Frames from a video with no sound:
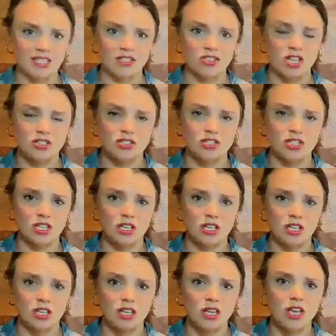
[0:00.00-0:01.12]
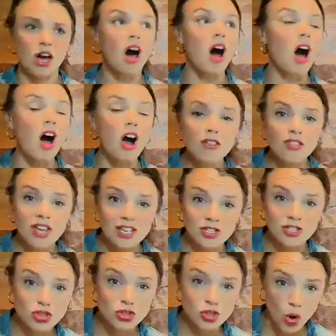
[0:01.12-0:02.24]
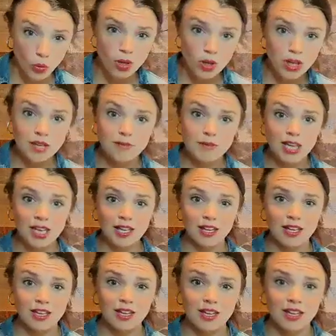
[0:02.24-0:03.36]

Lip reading: suggestion? Are they joking me?